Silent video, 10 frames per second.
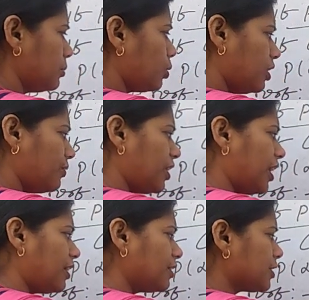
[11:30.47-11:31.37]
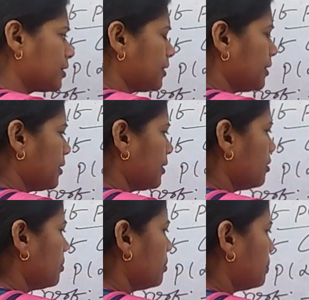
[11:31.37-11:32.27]
your dividend,
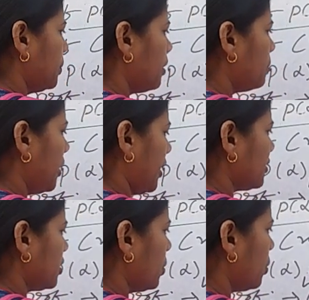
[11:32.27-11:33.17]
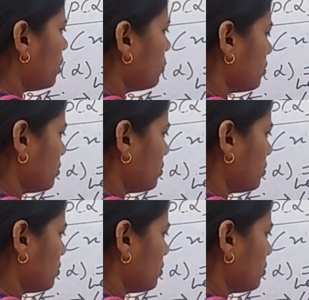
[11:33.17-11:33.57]
P of x your